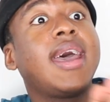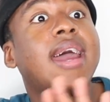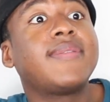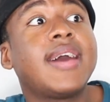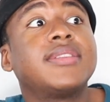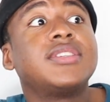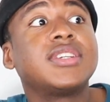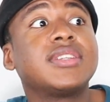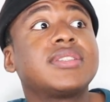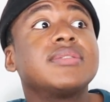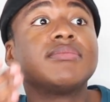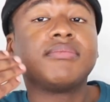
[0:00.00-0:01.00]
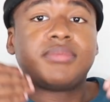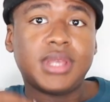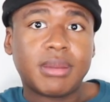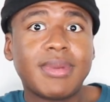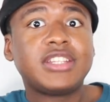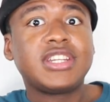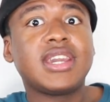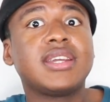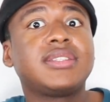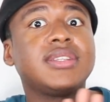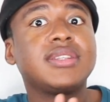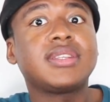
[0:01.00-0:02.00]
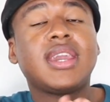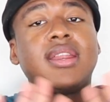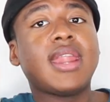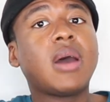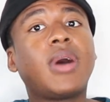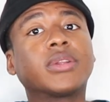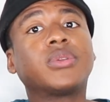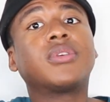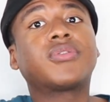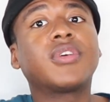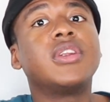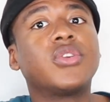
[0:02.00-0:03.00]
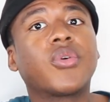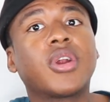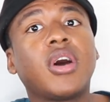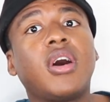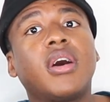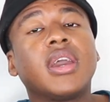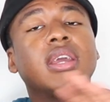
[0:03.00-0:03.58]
I'd rather just take my chances and not walk through the front door at all